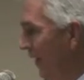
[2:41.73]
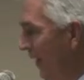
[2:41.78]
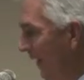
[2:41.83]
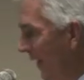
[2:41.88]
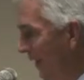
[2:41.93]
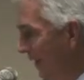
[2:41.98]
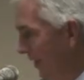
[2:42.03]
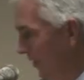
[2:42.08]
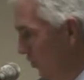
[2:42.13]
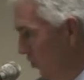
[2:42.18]

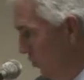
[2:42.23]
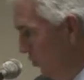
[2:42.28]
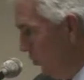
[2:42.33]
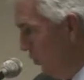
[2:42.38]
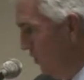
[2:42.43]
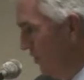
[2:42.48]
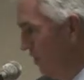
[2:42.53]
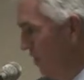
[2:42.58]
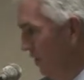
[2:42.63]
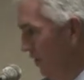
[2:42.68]
And in the
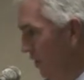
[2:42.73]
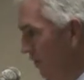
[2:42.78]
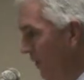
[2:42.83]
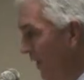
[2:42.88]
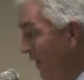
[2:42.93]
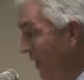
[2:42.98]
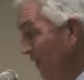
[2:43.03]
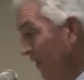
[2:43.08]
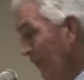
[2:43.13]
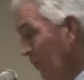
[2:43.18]
short term,
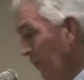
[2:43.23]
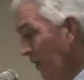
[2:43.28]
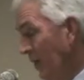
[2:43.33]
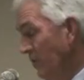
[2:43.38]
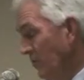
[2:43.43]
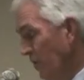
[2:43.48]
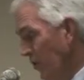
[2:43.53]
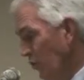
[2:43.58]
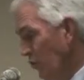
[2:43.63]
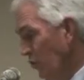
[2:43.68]
and when I
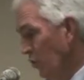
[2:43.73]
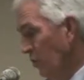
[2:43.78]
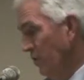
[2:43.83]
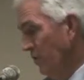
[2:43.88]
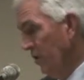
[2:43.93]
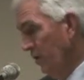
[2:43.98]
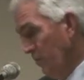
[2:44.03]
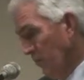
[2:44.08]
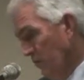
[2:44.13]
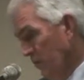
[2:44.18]
say short
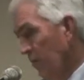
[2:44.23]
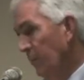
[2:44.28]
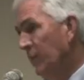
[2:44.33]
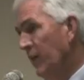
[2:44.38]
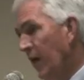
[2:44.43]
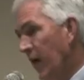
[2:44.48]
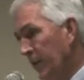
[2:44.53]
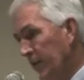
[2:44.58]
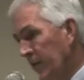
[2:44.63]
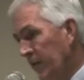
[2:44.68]
term,
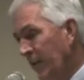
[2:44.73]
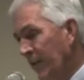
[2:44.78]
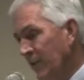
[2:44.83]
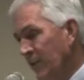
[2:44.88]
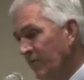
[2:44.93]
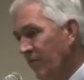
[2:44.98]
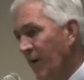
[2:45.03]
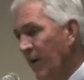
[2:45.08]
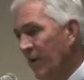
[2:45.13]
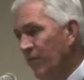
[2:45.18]
sometime in the
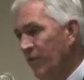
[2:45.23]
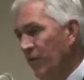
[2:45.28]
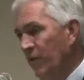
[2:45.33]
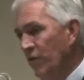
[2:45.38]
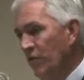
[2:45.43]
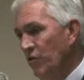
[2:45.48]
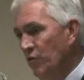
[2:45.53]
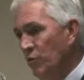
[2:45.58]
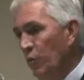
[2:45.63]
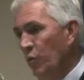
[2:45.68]
next 5
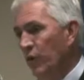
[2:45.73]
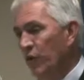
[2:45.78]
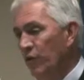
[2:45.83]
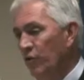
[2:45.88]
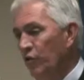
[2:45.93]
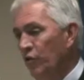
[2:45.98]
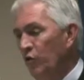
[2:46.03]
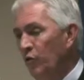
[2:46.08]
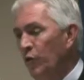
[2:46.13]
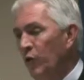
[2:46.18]
years, we'll get a
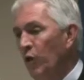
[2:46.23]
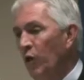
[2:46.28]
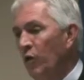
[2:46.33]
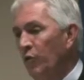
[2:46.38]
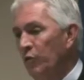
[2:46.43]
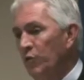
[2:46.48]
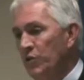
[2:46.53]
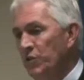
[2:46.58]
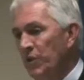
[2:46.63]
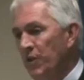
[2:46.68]
new
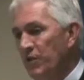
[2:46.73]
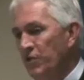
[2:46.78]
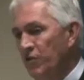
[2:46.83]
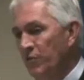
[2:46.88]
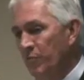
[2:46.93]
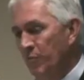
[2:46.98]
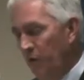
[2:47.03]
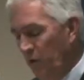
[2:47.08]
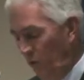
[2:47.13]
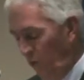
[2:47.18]

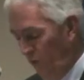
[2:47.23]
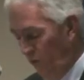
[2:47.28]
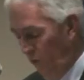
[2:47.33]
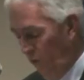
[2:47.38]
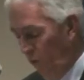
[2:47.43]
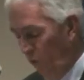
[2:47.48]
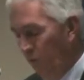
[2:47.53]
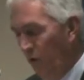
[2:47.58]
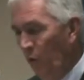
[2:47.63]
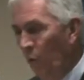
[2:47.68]
reauthorization bill
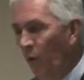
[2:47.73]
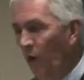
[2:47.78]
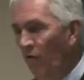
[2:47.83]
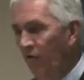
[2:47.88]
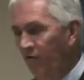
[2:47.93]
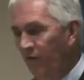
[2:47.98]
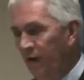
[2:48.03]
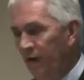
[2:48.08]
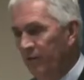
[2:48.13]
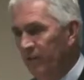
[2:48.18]
that will be well
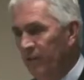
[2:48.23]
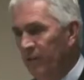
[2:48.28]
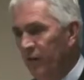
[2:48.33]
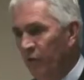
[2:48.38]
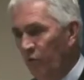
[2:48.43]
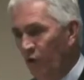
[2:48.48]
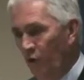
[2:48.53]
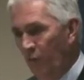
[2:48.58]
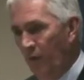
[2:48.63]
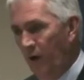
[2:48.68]
funded
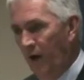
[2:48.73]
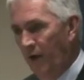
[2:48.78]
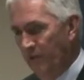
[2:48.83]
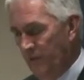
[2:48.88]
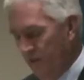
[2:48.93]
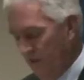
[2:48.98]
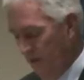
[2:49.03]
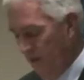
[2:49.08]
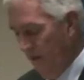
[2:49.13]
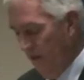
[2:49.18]
and
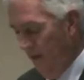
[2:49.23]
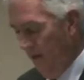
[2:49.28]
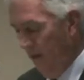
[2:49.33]
robust